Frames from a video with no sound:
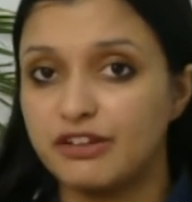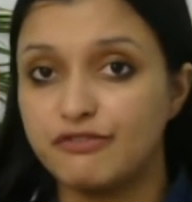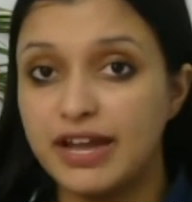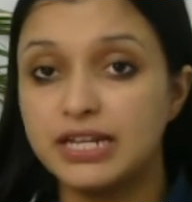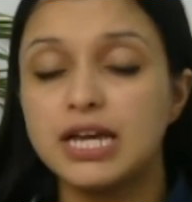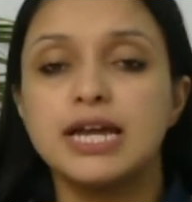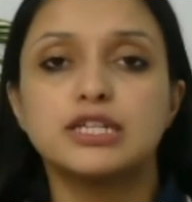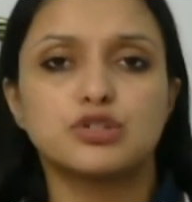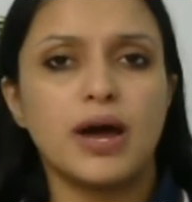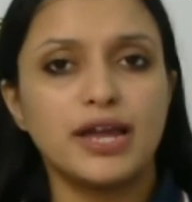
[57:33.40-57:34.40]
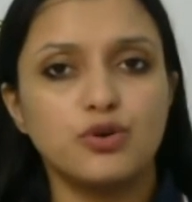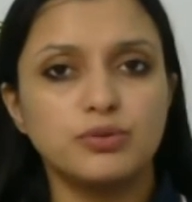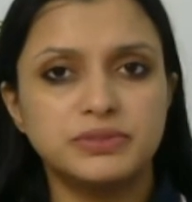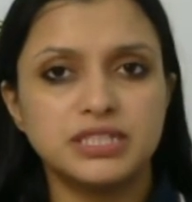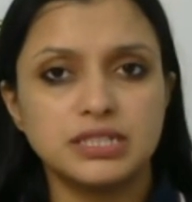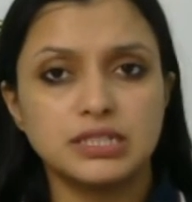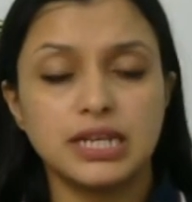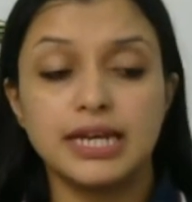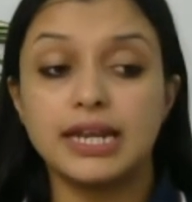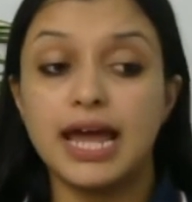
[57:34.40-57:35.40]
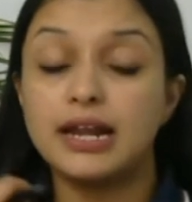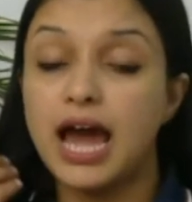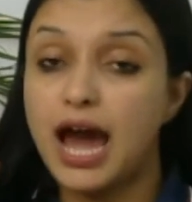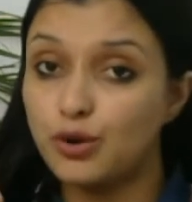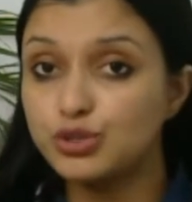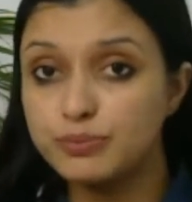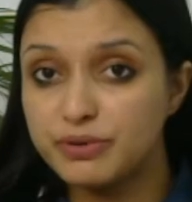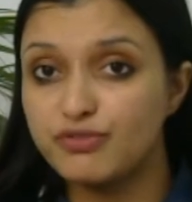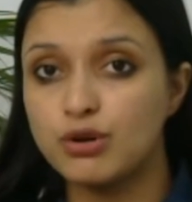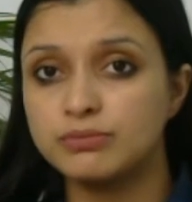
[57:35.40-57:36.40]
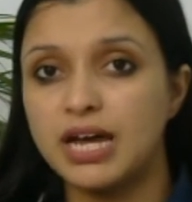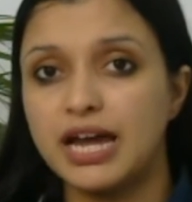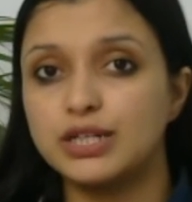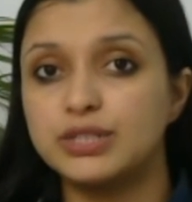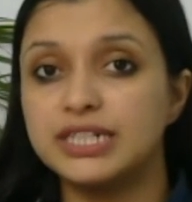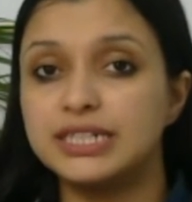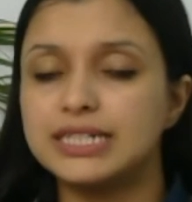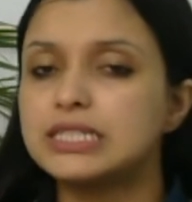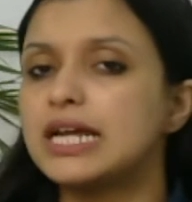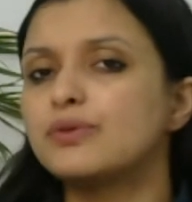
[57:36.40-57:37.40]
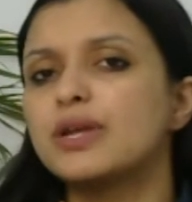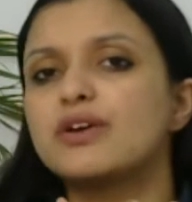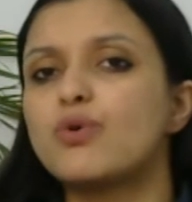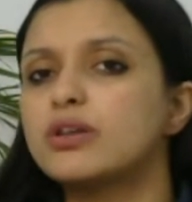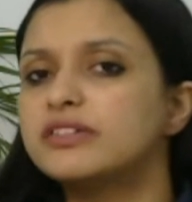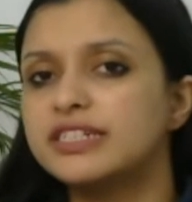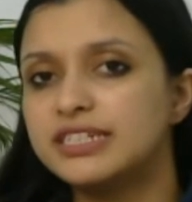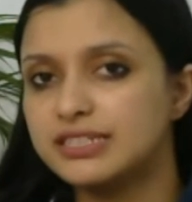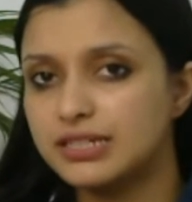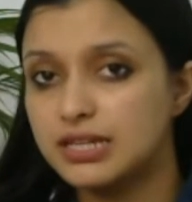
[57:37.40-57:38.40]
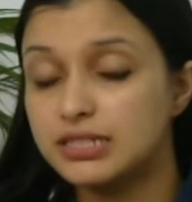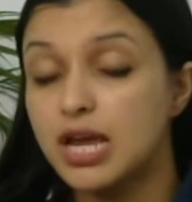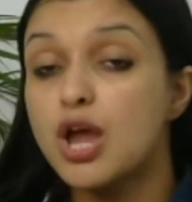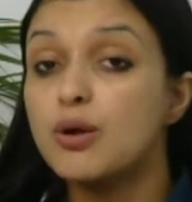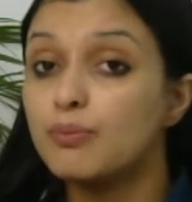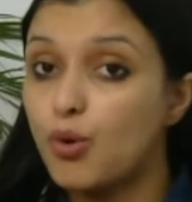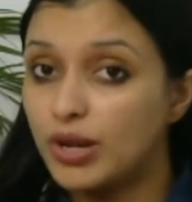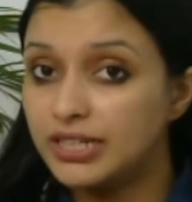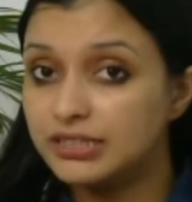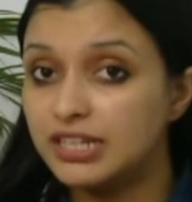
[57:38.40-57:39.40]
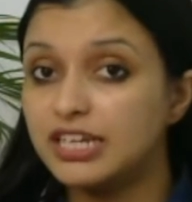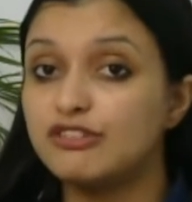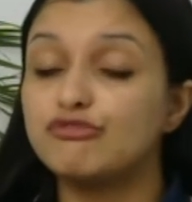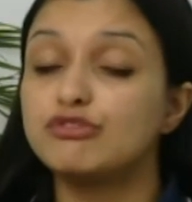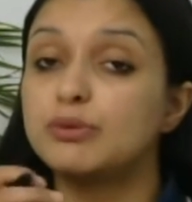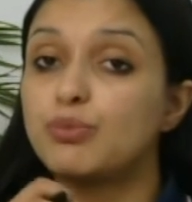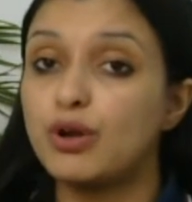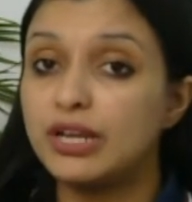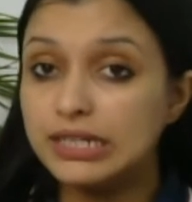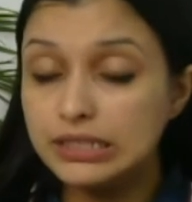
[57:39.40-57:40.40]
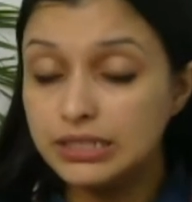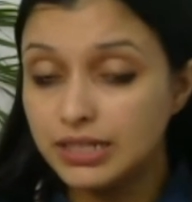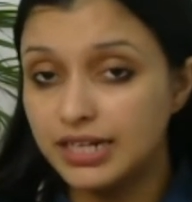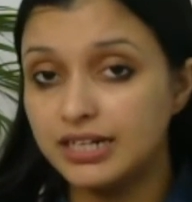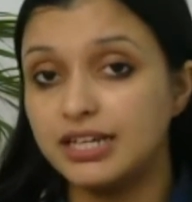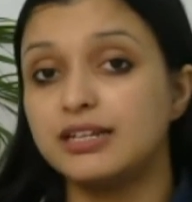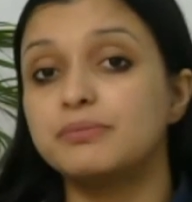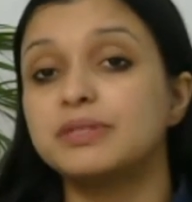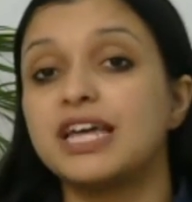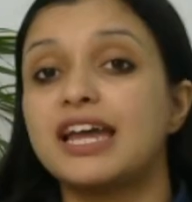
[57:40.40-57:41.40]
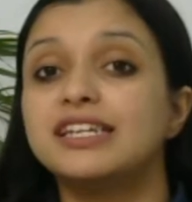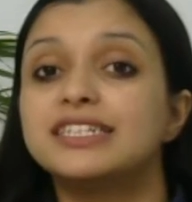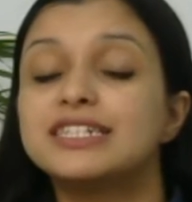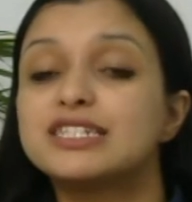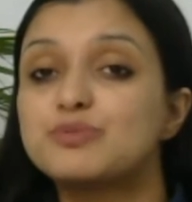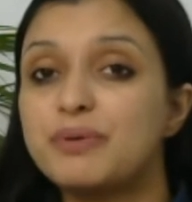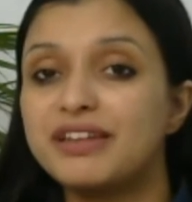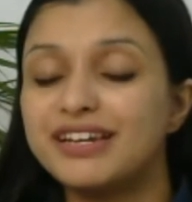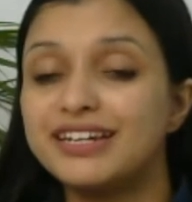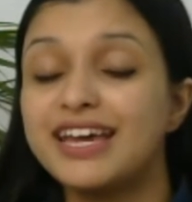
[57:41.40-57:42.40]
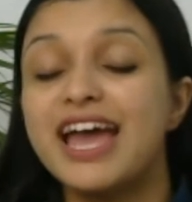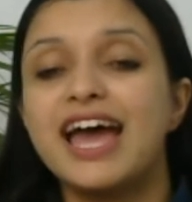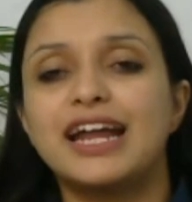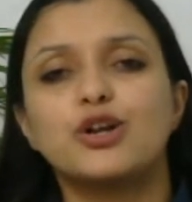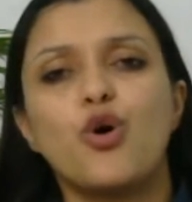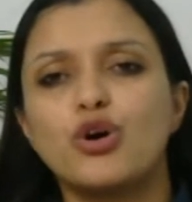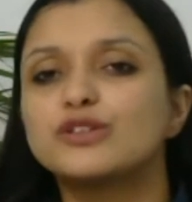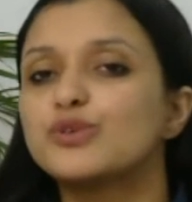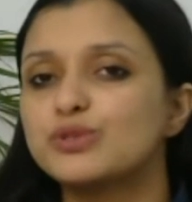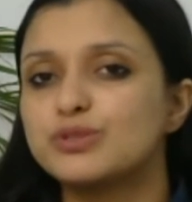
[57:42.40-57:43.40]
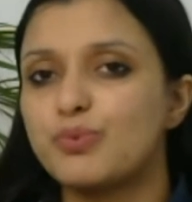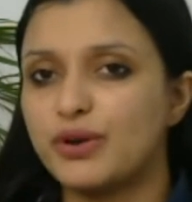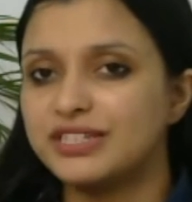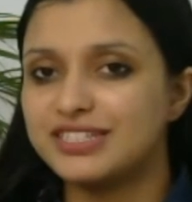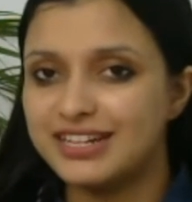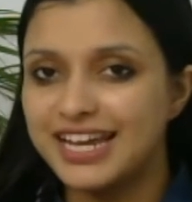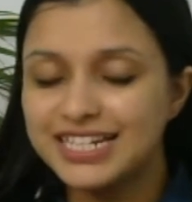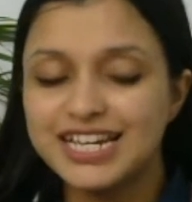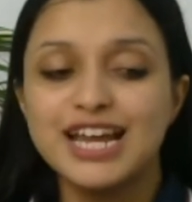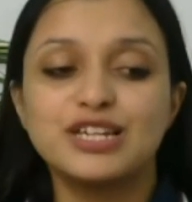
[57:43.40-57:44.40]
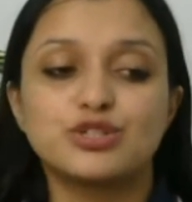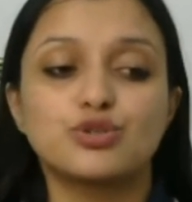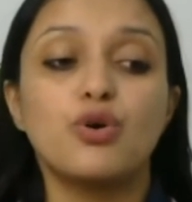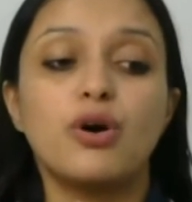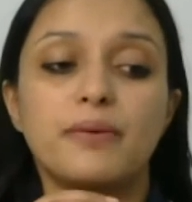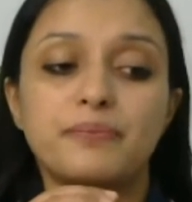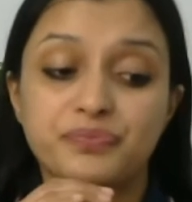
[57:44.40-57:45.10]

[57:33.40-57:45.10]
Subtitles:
Fine. So I hope this is clear. And how to perform the iodine test, that we have already discussed. Boiling the leaf, then boiling it in a methylated spirit, and all those points, right? So